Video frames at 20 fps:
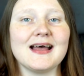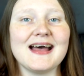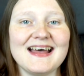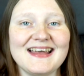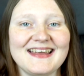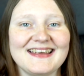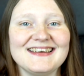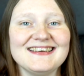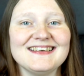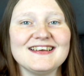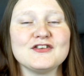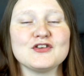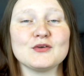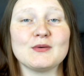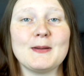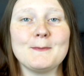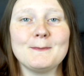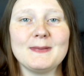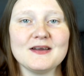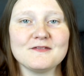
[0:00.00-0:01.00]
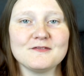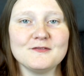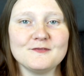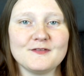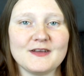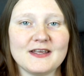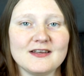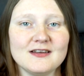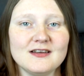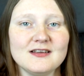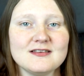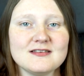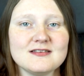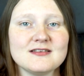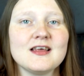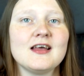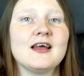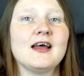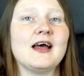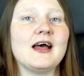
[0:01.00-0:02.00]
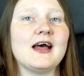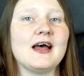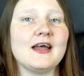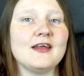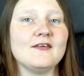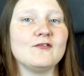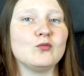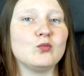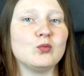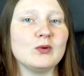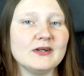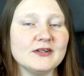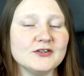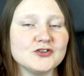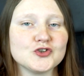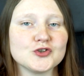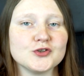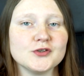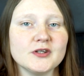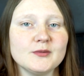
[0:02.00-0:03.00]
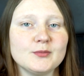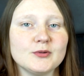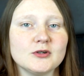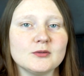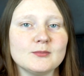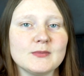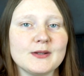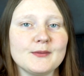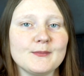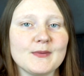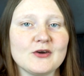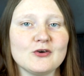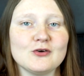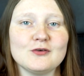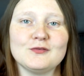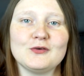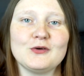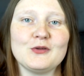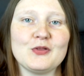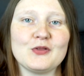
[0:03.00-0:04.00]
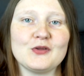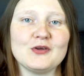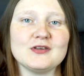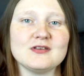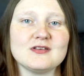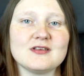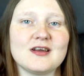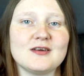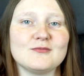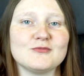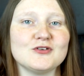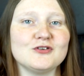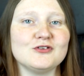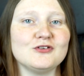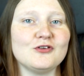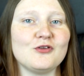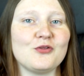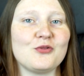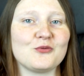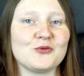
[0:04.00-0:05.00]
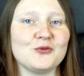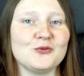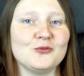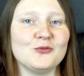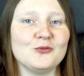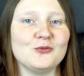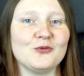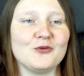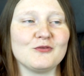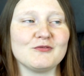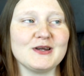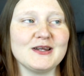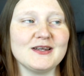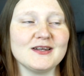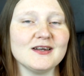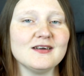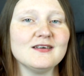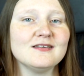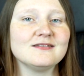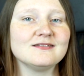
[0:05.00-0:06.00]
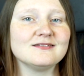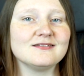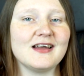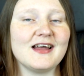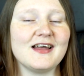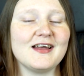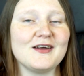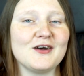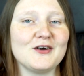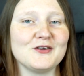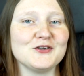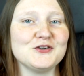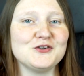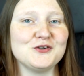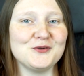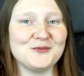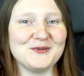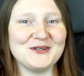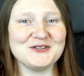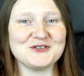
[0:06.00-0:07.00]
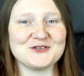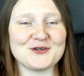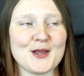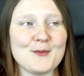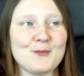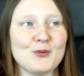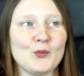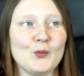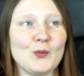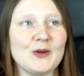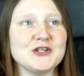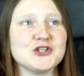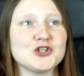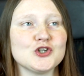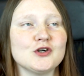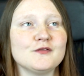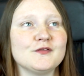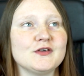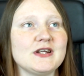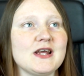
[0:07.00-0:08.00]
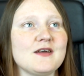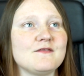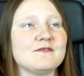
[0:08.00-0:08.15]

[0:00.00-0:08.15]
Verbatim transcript: Hi, so I'm back from Vegas. I've well and truly put my Micro Four Thirds cameras through the ringer uh, on a two week trip which covered